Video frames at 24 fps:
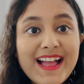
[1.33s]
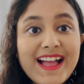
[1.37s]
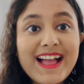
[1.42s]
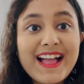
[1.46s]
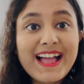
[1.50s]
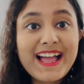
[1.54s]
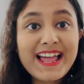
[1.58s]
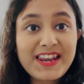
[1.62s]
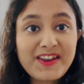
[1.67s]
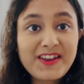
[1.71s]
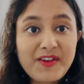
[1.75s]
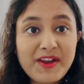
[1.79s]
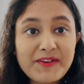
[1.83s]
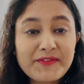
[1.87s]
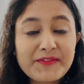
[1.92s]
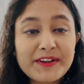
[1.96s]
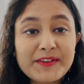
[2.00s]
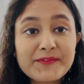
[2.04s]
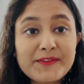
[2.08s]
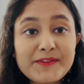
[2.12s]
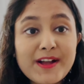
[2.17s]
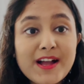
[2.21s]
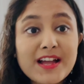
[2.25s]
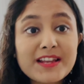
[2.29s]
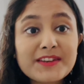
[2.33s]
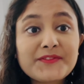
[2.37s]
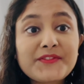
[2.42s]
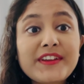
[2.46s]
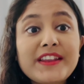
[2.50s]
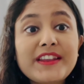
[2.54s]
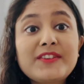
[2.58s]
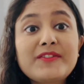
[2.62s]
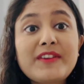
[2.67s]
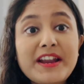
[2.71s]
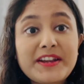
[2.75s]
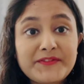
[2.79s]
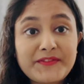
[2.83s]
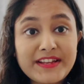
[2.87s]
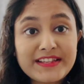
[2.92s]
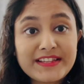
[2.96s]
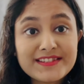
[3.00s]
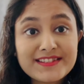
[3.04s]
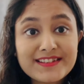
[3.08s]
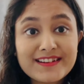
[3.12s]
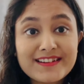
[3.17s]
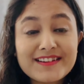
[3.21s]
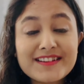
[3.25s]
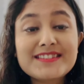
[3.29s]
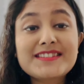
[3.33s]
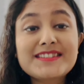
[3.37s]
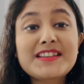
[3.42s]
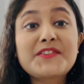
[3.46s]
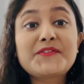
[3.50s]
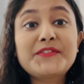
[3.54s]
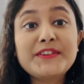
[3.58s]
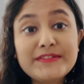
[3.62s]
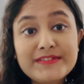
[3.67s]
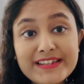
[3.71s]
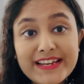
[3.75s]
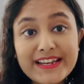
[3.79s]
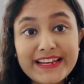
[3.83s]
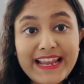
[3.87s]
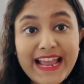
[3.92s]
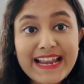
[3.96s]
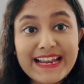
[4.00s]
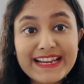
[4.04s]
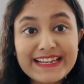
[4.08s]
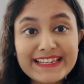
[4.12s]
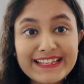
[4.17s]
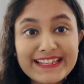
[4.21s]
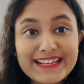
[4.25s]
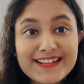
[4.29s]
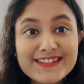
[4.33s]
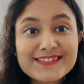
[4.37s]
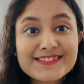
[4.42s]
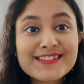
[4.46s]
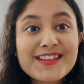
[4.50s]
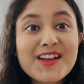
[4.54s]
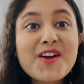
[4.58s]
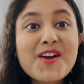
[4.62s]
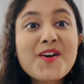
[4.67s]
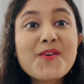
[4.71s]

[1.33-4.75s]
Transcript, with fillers: Hello everyone, fellow adventurers and future Canadians.